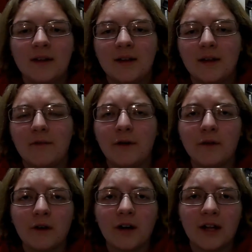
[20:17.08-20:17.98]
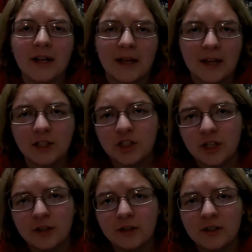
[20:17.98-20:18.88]
If you've already engaged
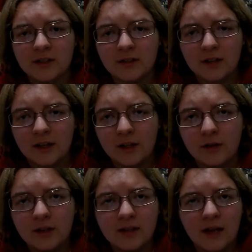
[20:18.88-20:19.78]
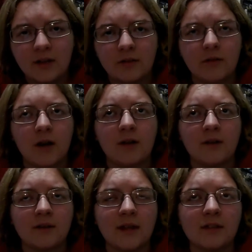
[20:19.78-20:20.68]
and you decide to
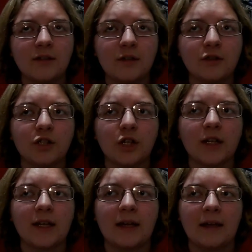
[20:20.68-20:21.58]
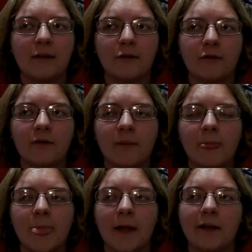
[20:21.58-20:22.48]
run, that's usually if
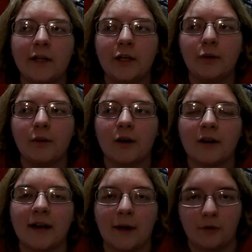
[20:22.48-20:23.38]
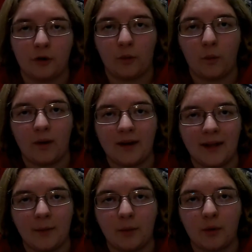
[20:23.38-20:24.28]
you are down to 1
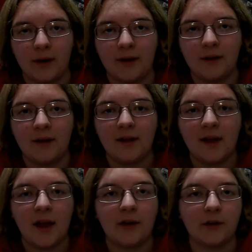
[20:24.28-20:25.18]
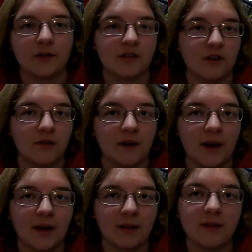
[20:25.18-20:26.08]
hit point and you're still
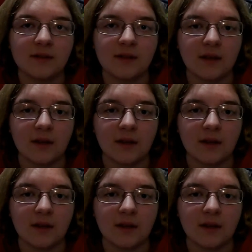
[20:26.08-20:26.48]
fighting this thing.